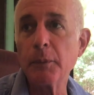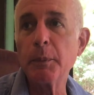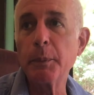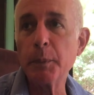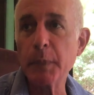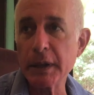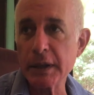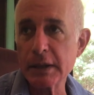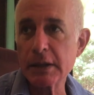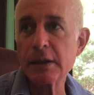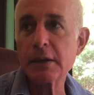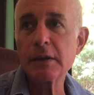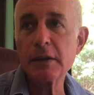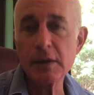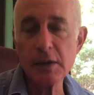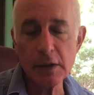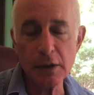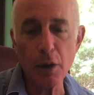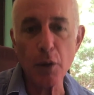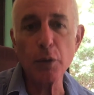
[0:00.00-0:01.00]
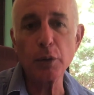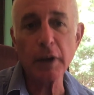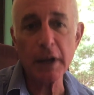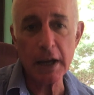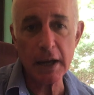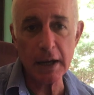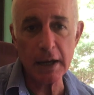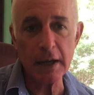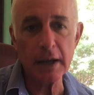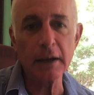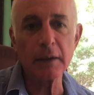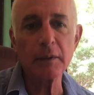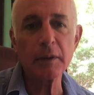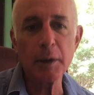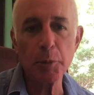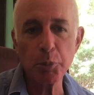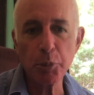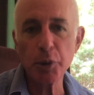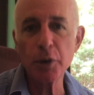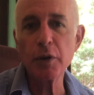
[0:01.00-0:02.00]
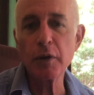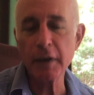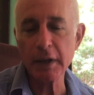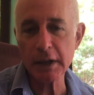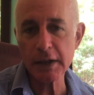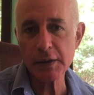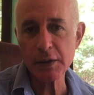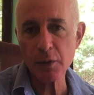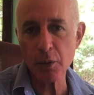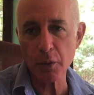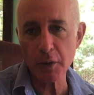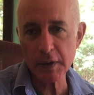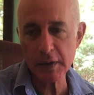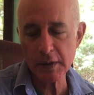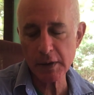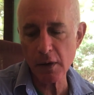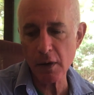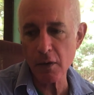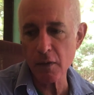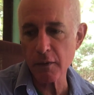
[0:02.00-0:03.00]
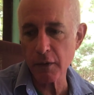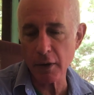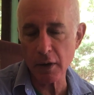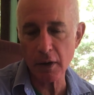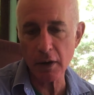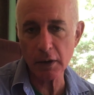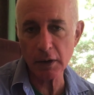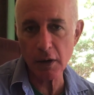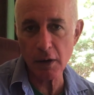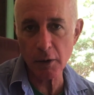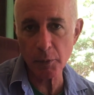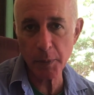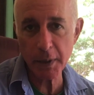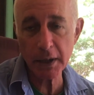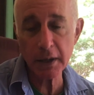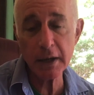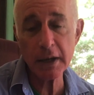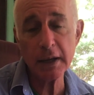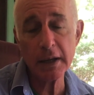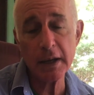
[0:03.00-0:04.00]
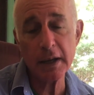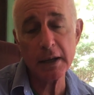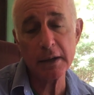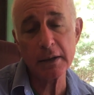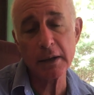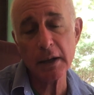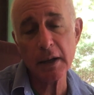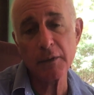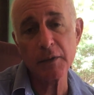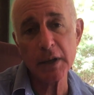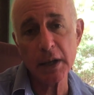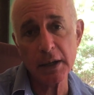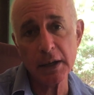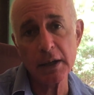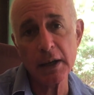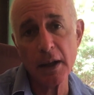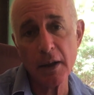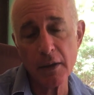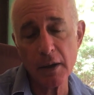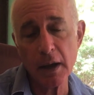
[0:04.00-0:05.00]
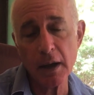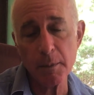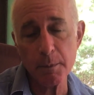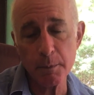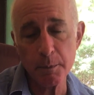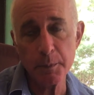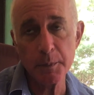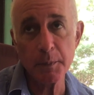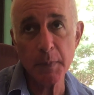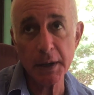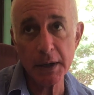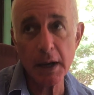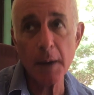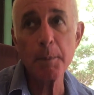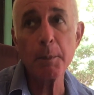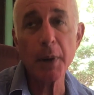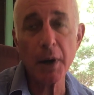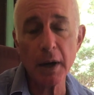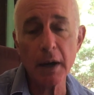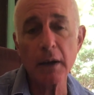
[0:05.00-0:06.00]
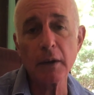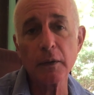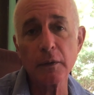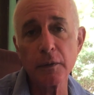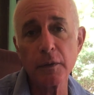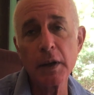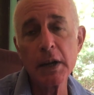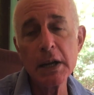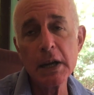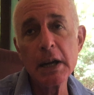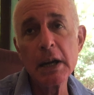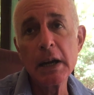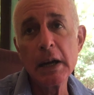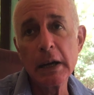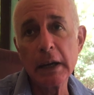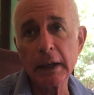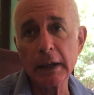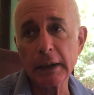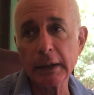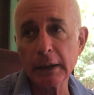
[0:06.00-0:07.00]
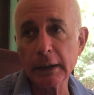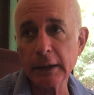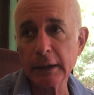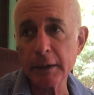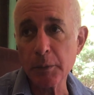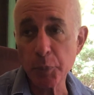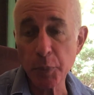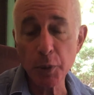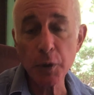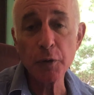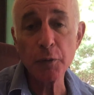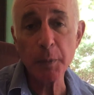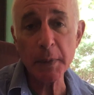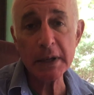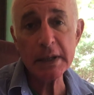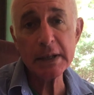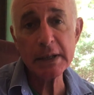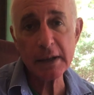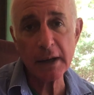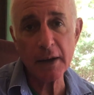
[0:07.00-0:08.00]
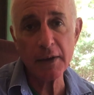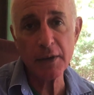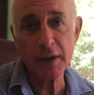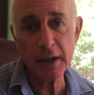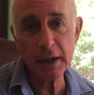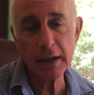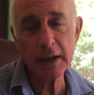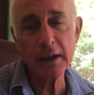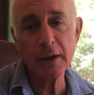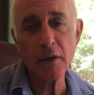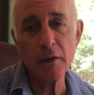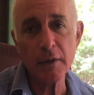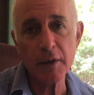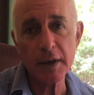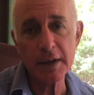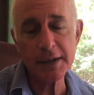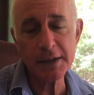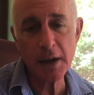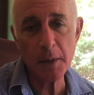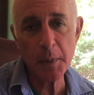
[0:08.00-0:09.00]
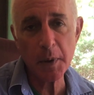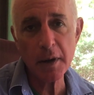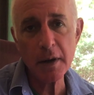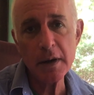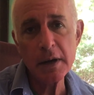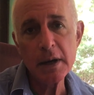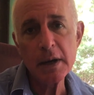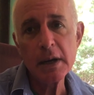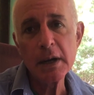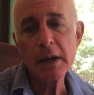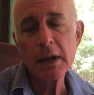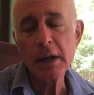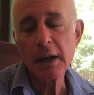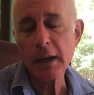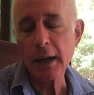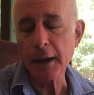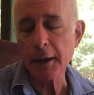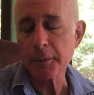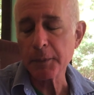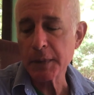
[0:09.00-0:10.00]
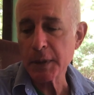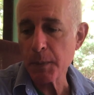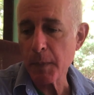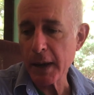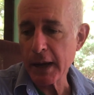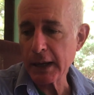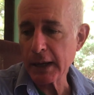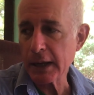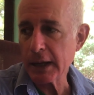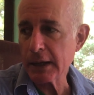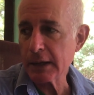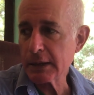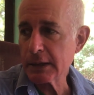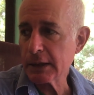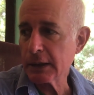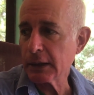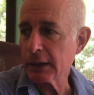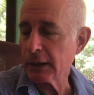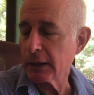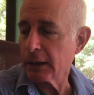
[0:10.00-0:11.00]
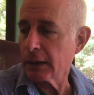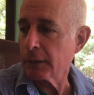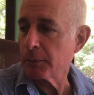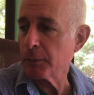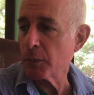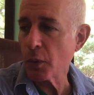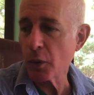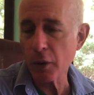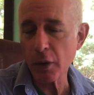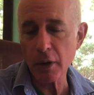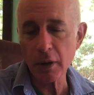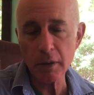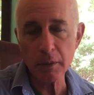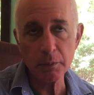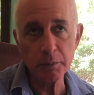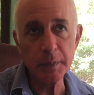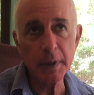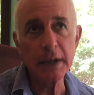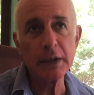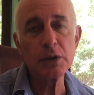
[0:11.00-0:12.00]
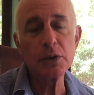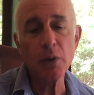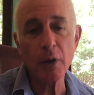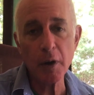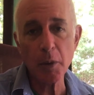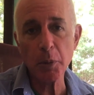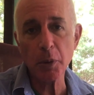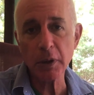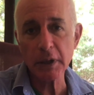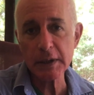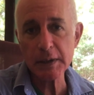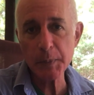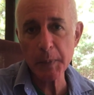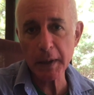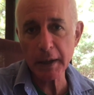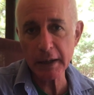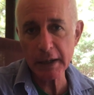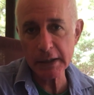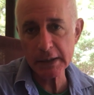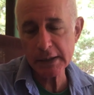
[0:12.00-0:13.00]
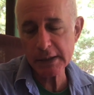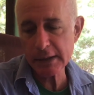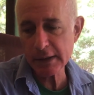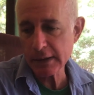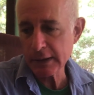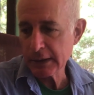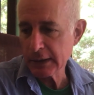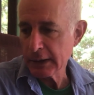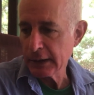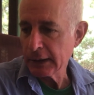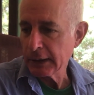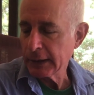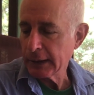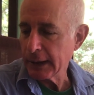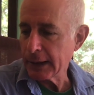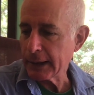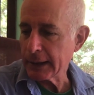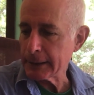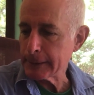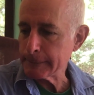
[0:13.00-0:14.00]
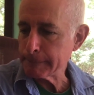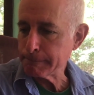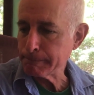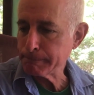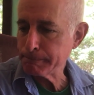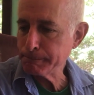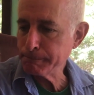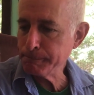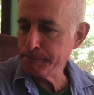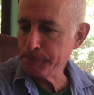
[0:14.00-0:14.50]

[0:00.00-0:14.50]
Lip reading: been slowly improving this course over a long period, and I've done a number of improvements, I think, over the summer to make it a more enjoyable experience. And